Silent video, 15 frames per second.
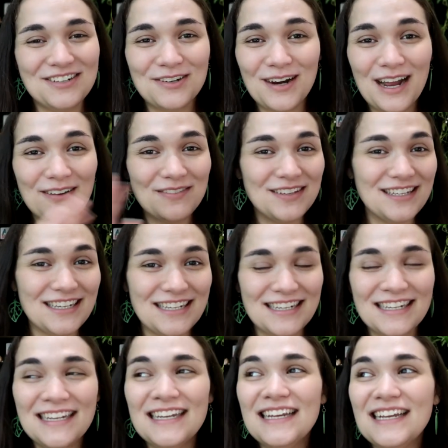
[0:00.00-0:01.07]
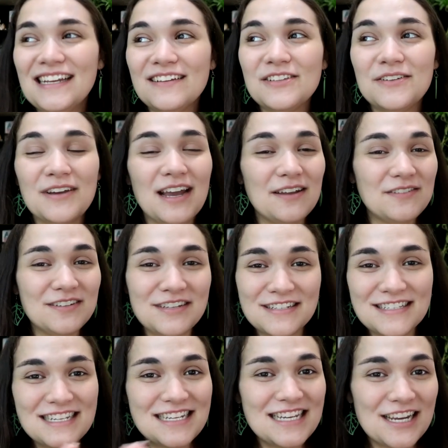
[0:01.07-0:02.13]
Traveling, you have to
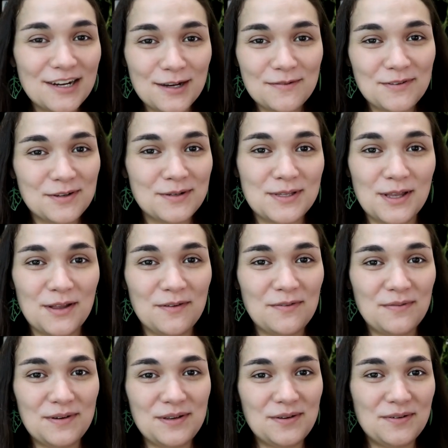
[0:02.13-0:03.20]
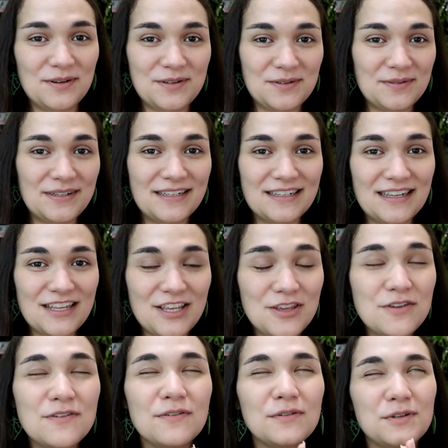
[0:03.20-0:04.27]
just take care of yourself when you are doing
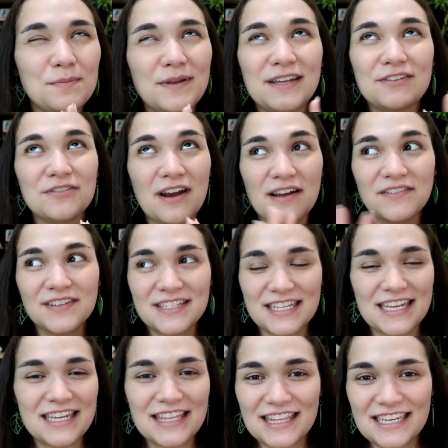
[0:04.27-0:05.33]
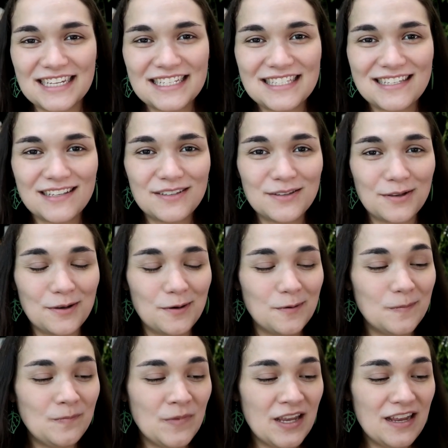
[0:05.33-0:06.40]
huge big travels like this.
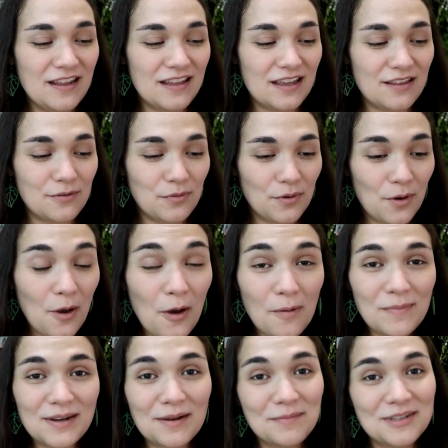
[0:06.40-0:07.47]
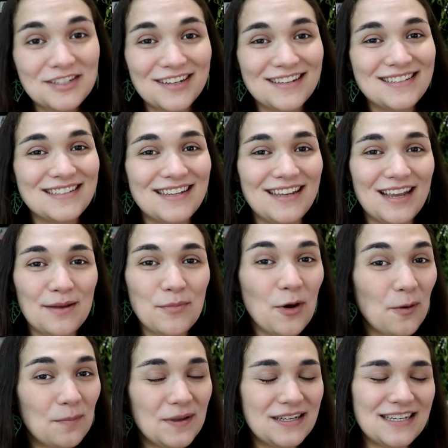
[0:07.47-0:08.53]
So now that we're home and I'm adjusting, I'm
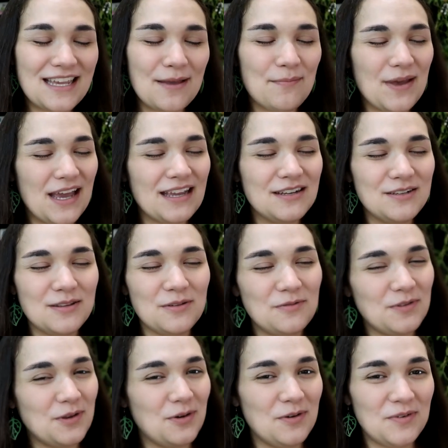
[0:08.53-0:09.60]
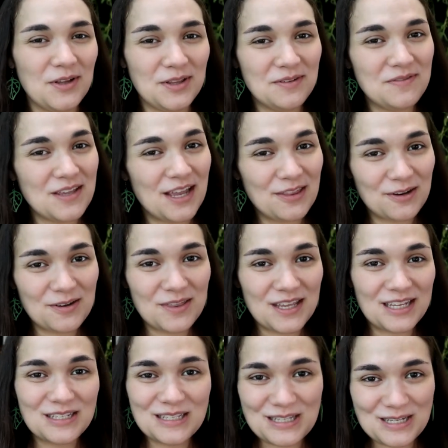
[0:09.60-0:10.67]
hoping to get back into the flow of all of the other
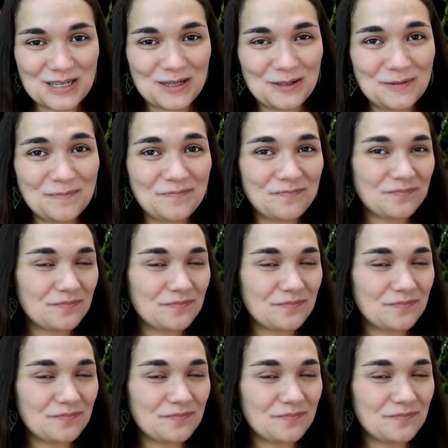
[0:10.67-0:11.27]
things too.